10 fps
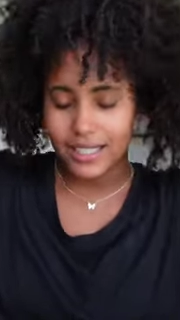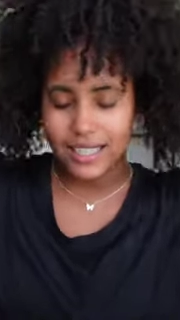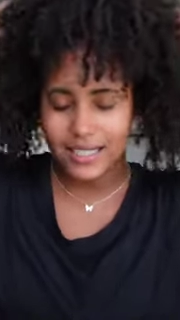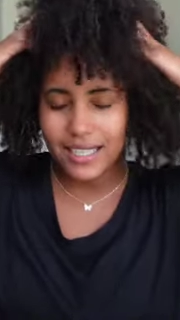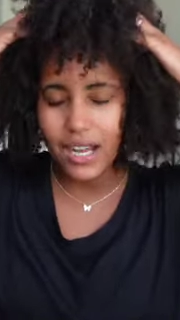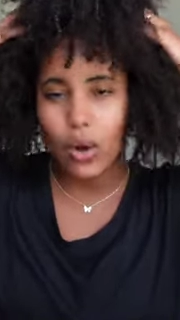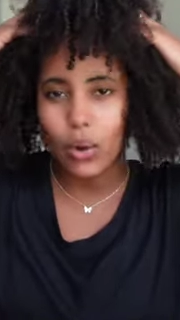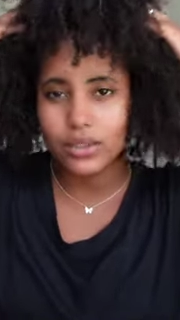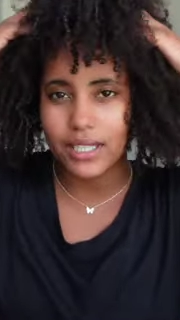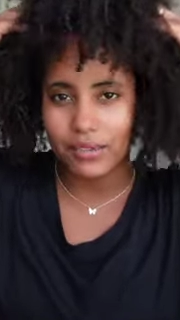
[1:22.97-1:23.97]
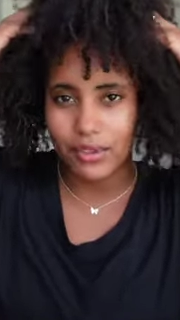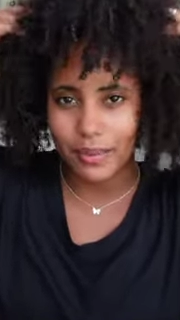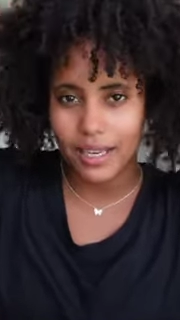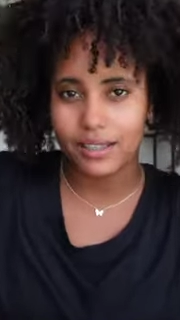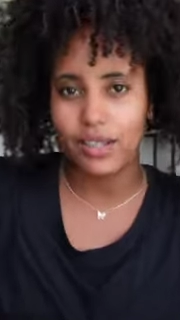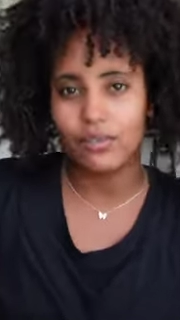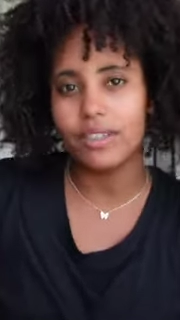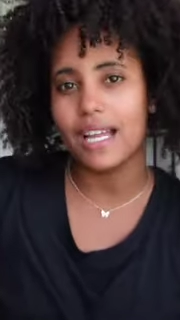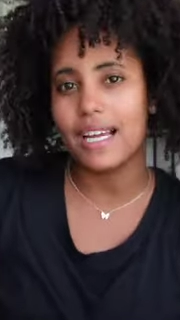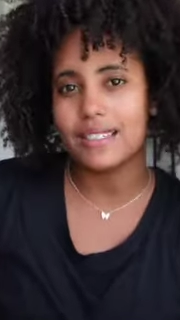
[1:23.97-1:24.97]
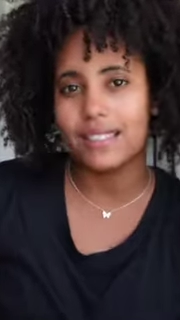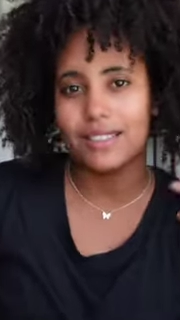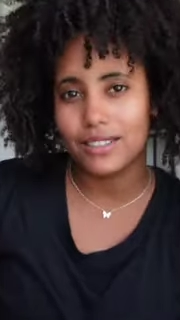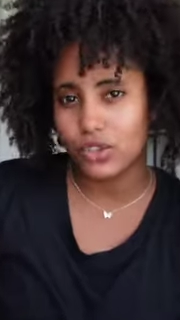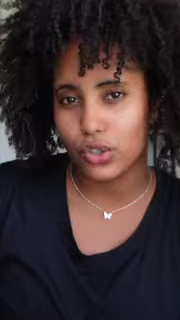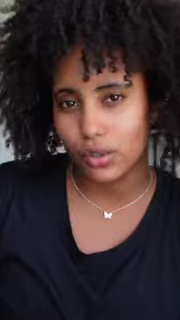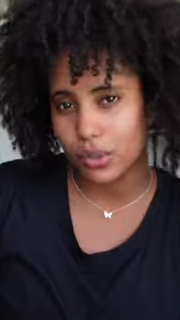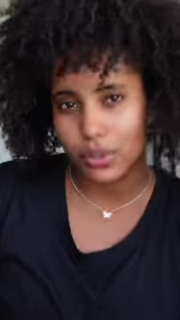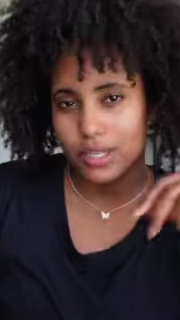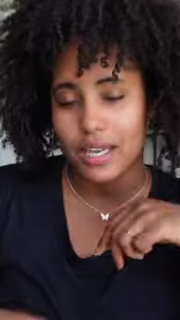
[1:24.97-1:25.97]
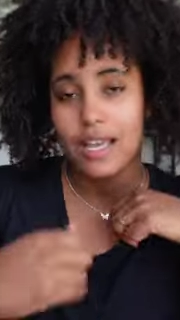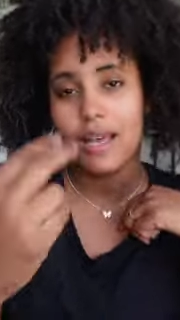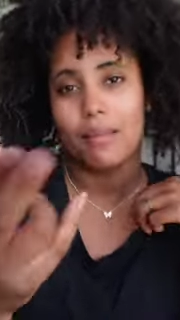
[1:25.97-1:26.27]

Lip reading: It's like a whole day for me. I love relaxing, listening to good music,